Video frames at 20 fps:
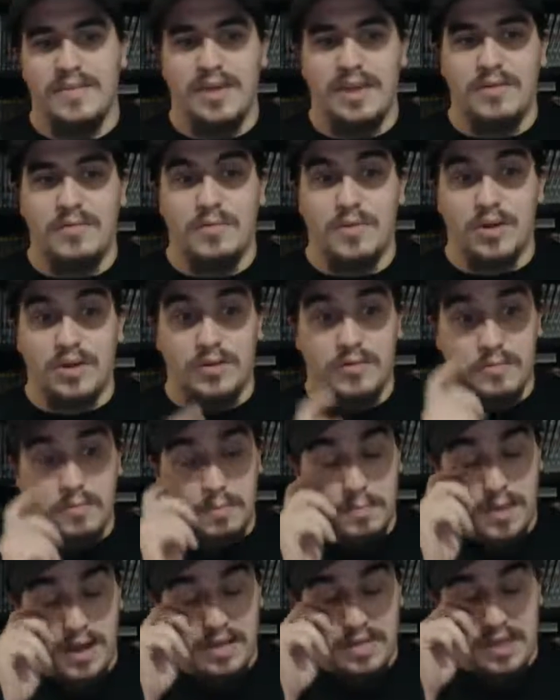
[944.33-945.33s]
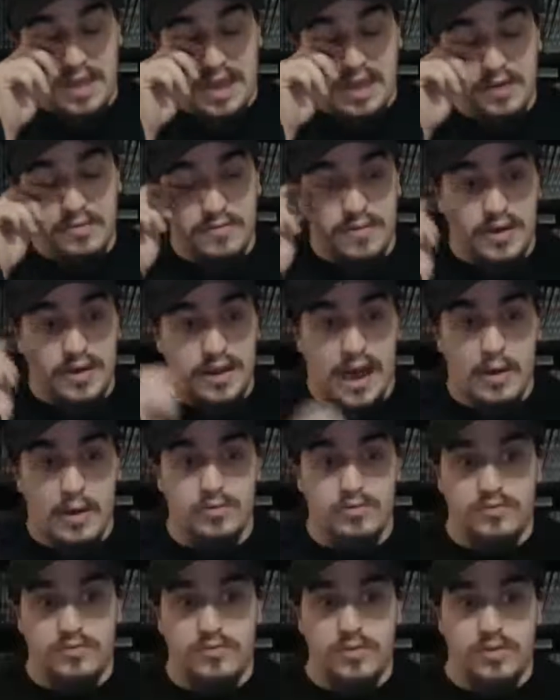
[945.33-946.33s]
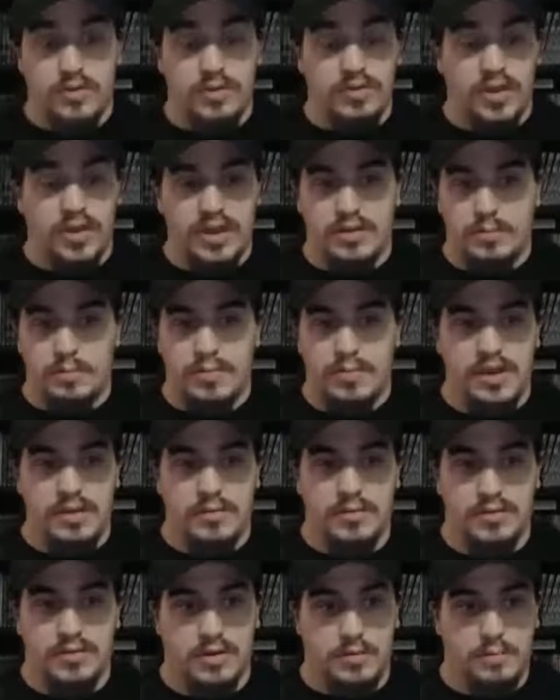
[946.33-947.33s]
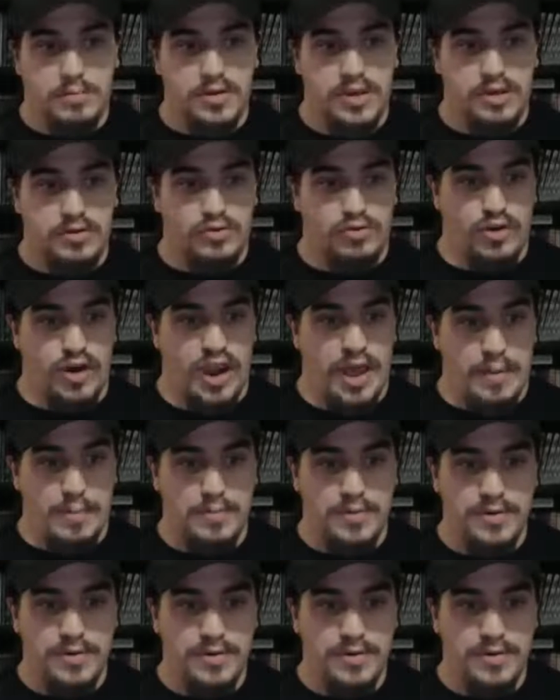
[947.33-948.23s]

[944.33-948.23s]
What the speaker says: and where by the end of it, I was feeling like complete crap,